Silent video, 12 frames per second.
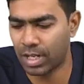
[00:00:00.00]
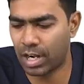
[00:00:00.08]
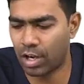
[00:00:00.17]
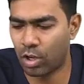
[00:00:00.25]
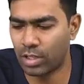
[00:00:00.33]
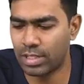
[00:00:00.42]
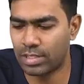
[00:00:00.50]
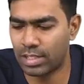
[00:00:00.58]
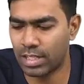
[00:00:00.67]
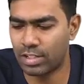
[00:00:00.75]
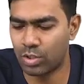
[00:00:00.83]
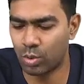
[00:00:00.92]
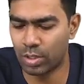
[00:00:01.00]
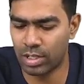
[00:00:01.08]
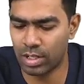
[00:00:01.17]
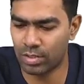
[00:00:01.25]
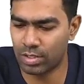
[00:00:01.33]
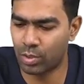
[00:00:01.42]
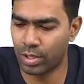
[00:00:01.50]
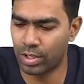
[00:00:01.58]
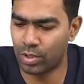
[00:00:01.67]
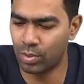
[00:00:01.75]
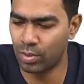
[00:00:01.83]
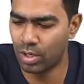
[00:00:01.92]
And all these things together is
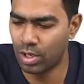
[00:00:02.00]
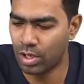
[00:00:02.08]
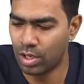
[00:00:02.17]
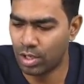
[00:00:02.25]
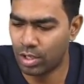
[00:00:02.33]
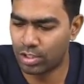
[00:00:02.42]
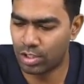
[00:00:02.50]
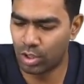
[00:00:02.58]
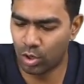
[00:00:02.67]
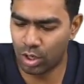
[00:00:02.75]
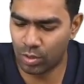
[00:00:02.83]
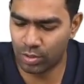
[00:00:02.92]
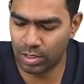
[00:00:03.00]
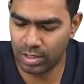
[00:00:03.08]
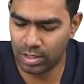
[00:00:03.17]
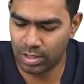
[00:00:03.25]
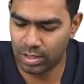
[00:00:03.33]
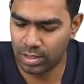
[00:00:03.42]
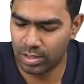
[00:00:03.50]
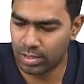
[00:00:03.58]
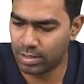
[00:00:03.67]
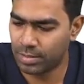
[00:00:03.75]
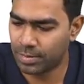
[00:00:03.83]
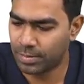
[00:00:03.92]
going to slow down the
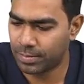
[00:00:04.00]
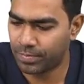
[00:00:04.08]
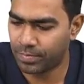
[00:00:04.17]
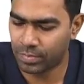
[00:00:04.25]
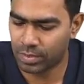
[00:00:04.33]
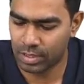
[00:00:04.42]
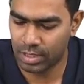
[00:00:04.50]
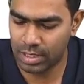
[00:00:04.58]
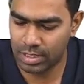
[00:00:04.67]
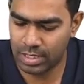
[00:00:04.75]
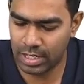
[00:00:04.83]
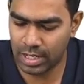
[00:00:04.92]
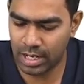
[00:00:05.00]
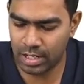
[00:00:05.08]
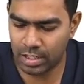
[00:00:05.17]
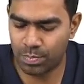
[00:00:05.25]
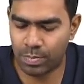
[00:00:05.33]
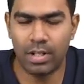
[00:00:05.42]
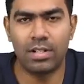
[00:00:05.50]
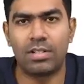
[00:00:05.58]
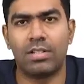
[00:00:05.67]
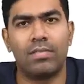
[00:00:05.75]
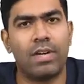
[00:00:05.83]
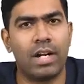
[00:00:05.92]
GnRH
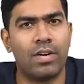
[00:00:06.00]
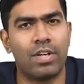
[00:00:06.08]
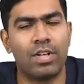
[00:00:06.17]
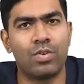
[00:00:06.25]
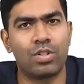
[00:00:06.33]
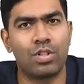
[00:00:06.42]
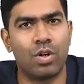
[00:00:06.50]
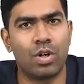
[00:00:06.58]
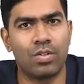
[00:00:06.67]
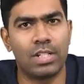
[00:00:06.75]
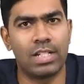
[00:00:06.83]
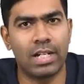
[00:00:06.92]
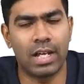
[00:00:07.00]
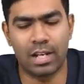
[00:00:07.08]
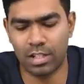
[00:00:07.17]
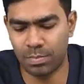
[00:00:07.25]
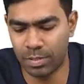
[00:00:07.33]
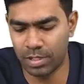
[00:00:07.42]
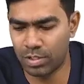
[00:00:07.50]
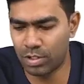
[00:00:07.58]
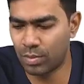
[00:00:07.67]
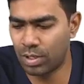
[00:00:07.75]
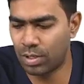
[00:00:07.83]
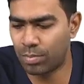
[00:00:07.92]
pulse. Whenever you slow down the GnRH pulse,
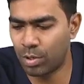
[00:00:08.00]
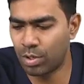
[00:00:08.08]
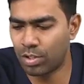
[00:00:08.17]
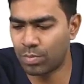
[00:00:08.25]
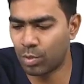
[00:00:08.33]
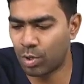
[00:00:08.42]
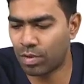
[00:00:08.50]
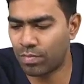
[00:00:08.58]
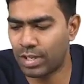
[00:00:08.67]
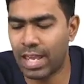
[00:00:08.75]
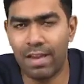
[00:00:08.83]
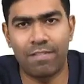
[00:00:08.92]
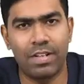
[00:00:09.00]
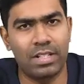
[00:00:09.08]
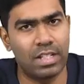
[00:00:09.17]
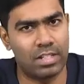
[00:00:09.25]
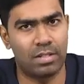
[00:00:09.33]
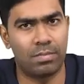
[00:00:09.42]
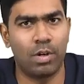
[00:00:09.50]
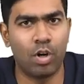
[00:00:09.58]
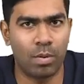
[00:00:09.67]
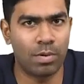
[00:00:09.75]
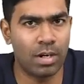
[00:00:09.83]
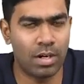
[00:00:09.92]
you will produce more of a FSH
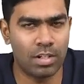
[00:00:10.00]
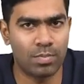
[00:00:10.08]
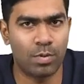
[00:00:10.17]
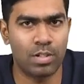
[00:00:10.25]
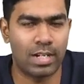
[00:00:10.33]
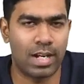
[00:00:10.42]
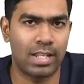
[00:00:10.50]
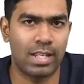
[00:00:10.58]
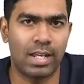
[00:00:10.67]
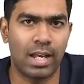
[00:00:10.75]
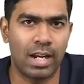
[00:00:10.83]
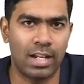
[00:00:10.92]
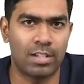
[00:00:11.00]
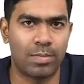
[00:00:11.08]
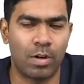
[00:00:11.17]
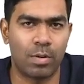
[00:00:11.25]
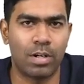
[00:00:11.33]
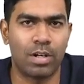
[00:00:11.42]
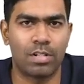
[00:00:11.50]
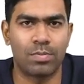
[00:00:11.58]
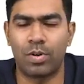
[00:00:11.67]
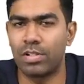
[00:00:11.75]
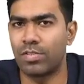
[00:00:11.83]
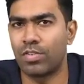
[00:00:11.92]
predominant response rather than an LH predominant response.